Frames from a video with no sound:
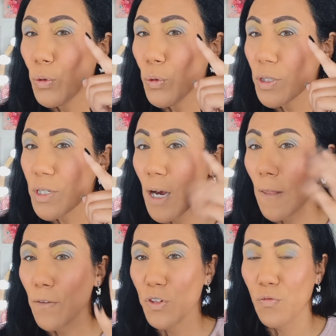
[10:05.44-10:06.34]
You can
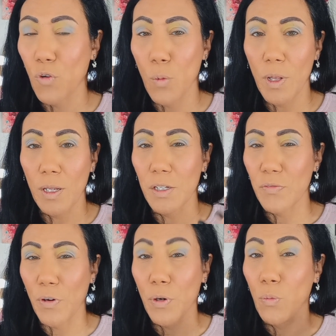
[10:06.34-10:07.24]
tell that this formula
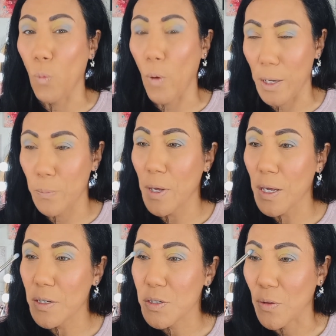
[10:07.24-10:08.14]
is very white
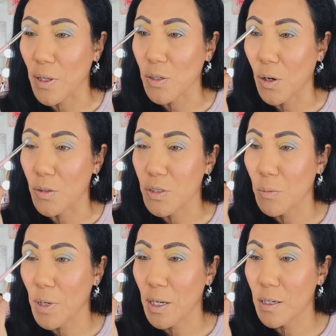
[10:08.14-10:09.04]
based, so that's
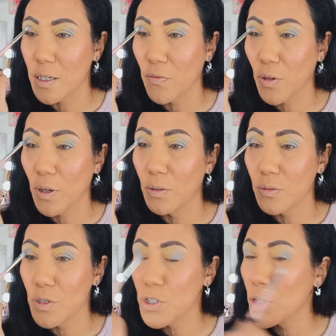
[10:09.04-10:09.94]
also making it
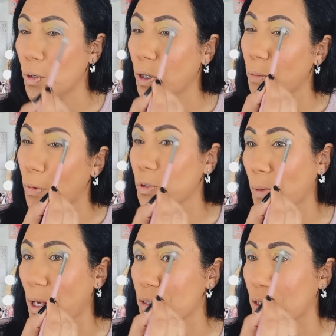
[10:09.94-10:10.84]
difficult to show up.
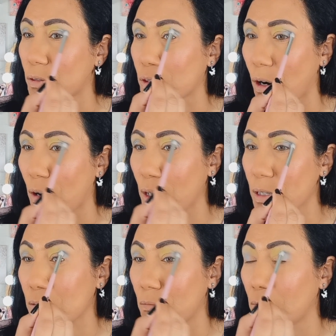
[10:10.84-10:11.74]
Most pastels are.
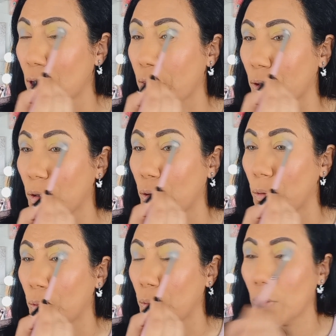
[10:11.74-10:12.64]
That's nothing
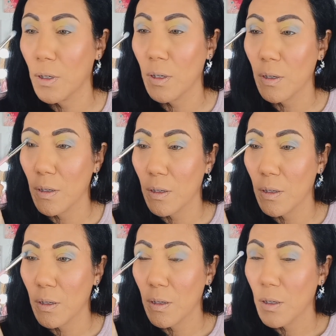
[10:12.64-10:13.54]
new.
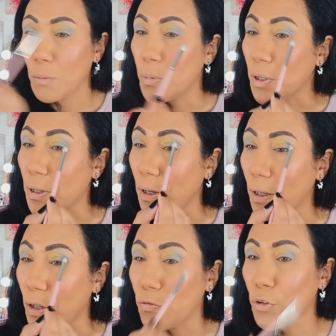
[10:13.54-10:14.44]
But
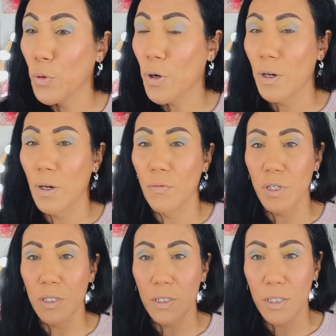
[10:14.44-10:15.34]
yeah, if you are
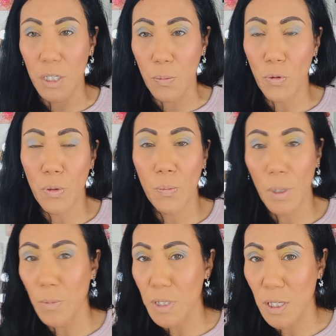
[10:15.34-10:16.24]
of the deeper
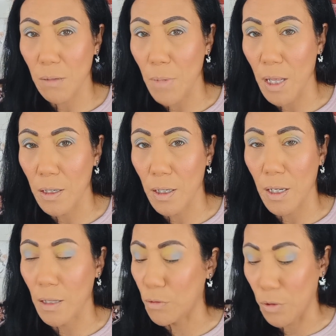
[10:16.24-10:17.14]
pigmented
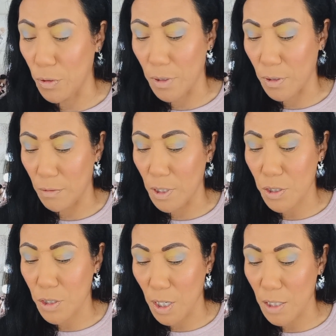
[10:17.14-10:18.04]
melanin,
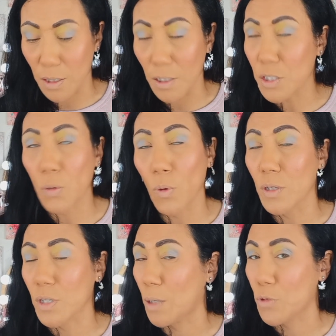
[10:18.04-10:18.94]
these shades, at least the
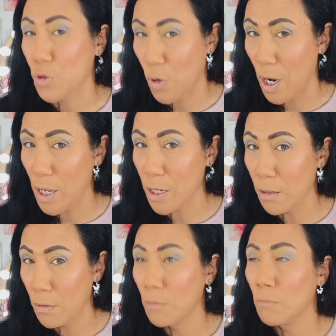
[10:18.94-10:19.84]
ones that I'm
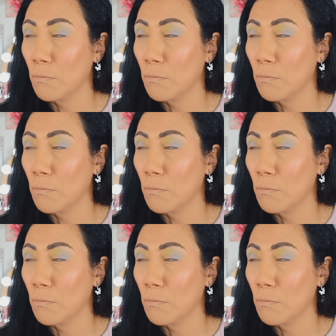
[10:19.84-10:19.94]
trying,